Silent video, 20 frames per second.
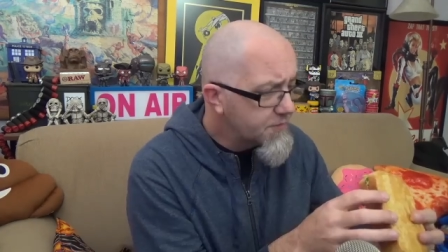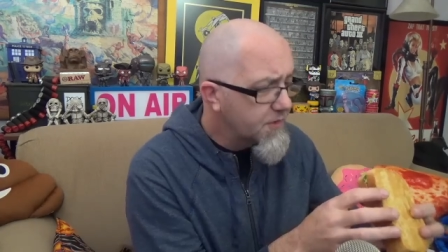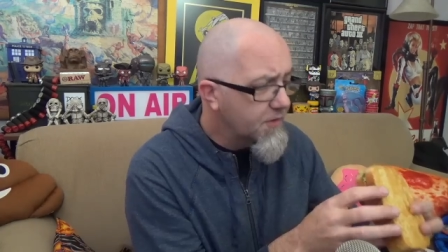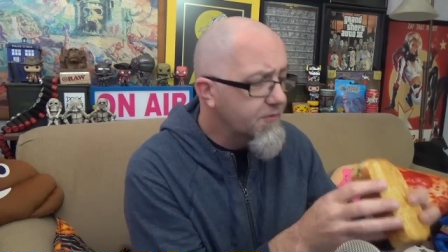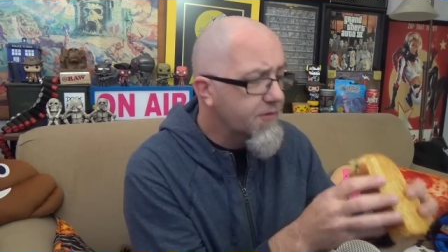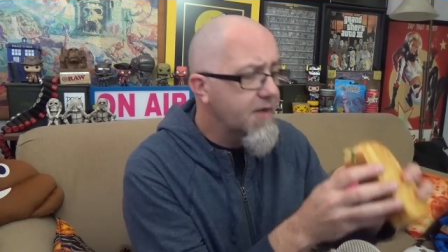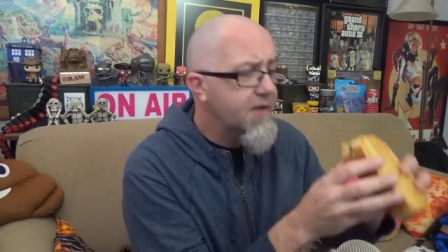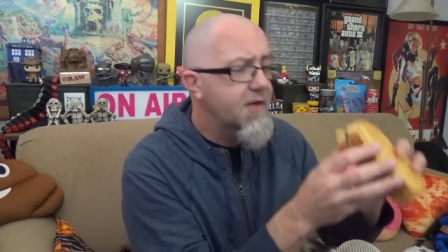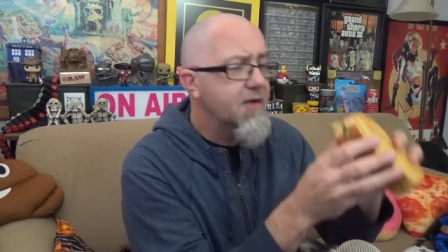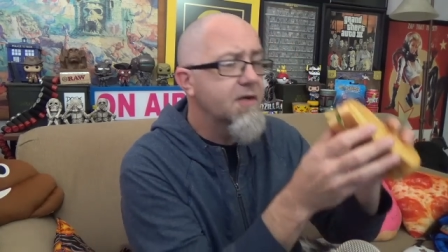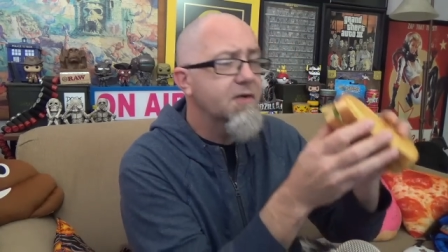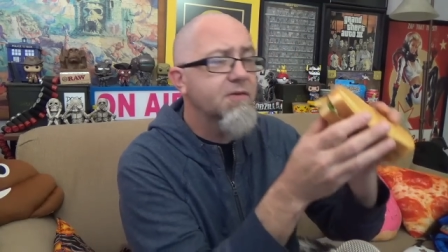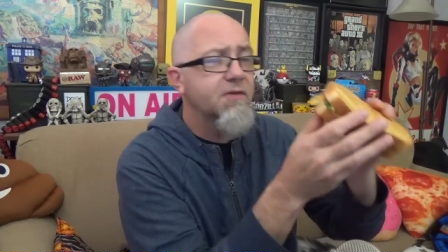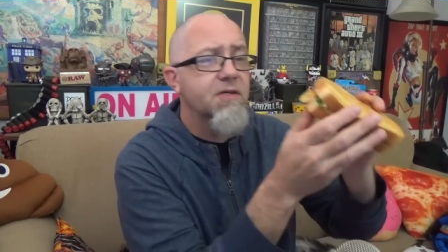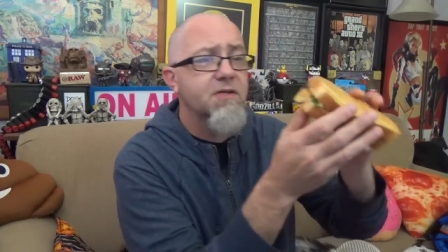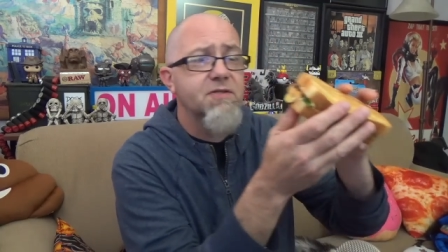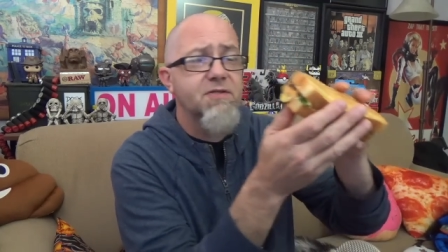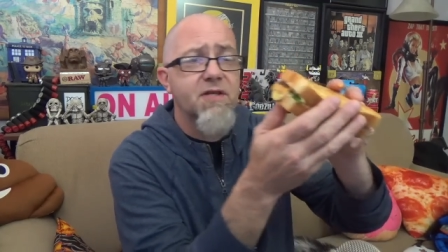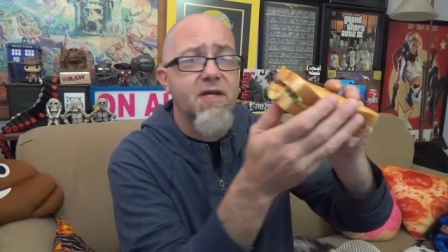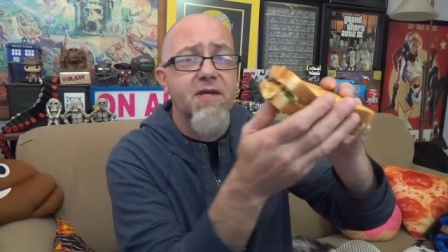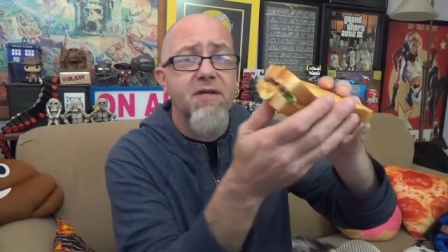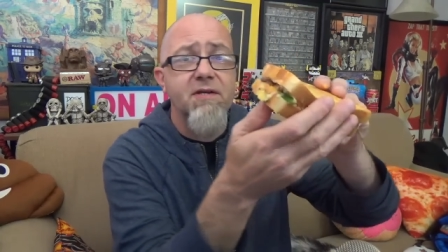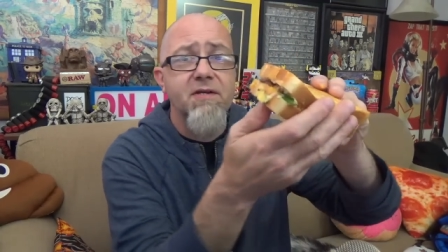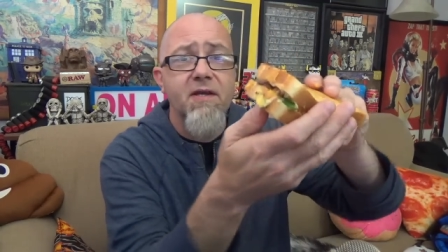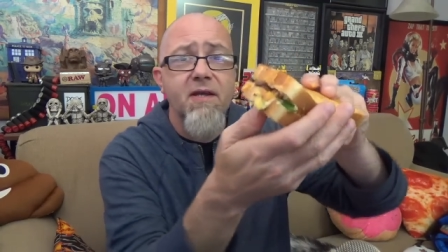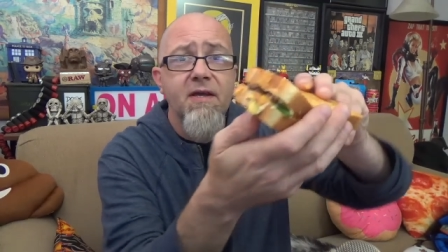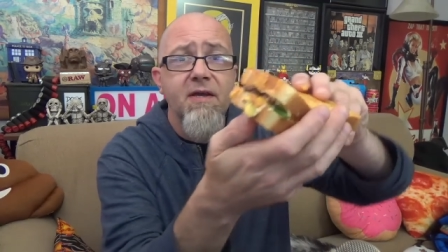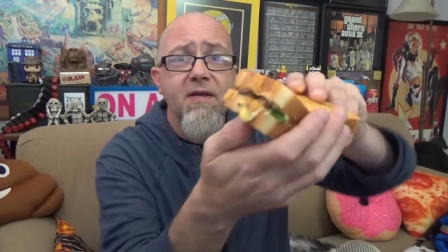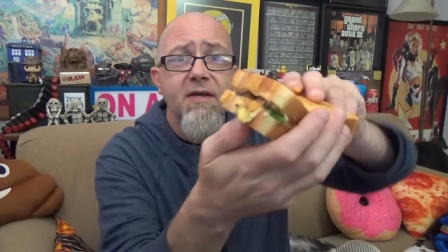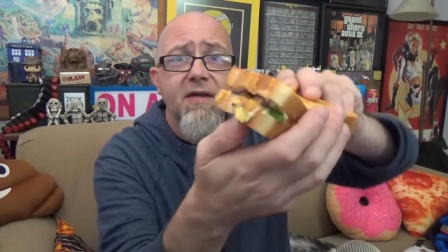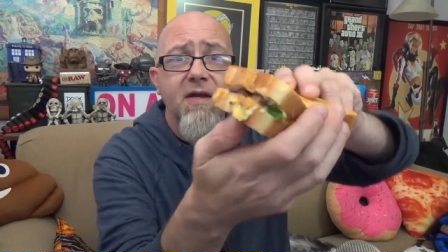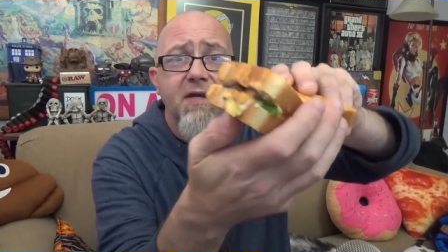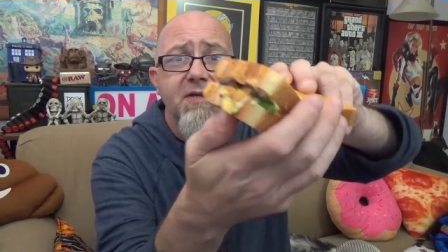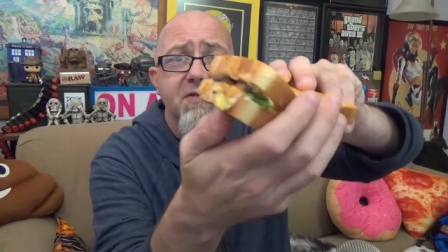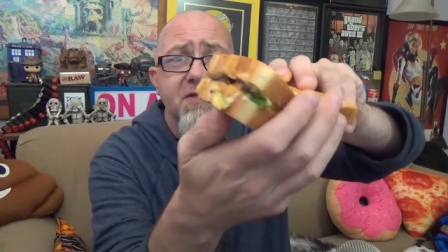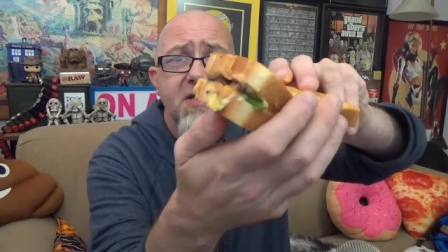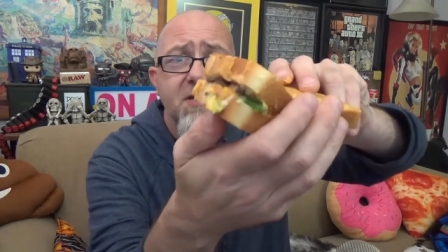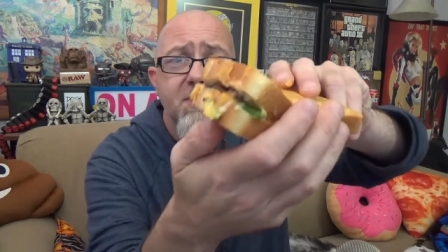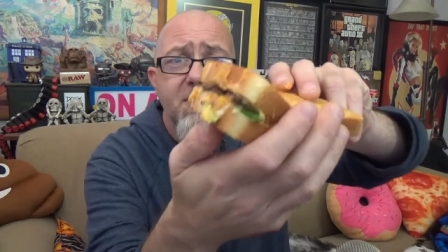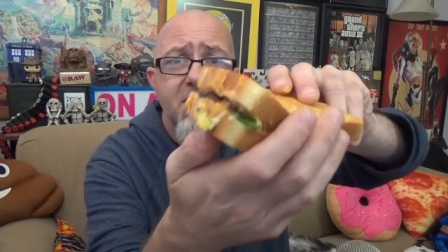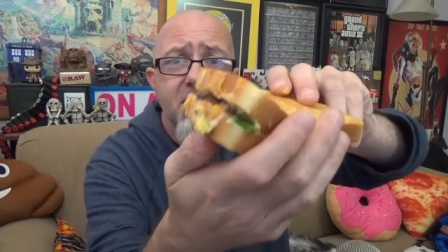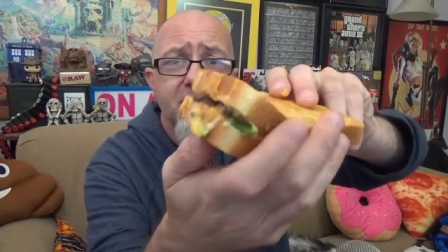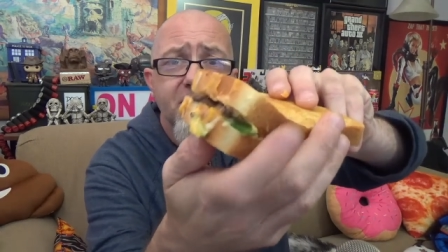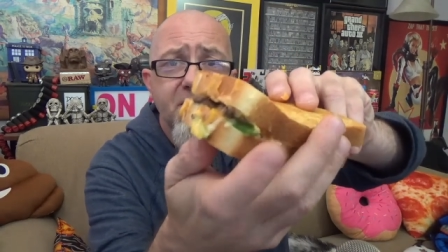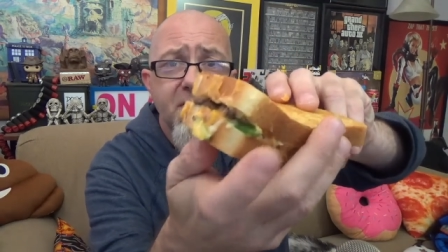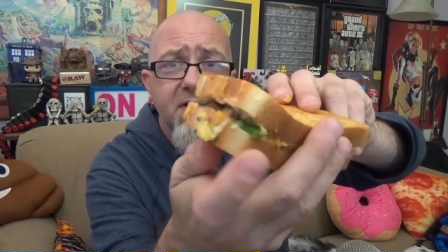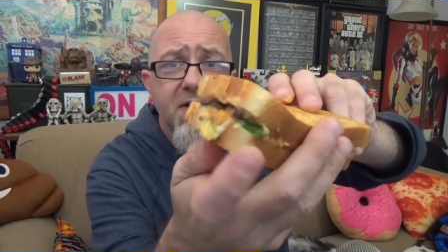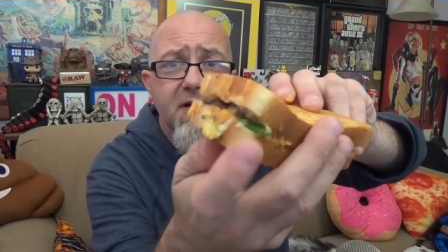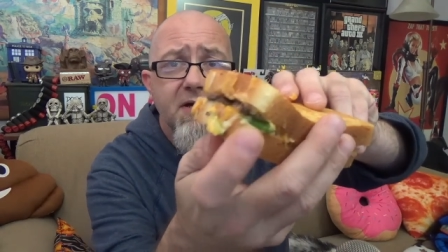So right here at this end, I see a bit of the,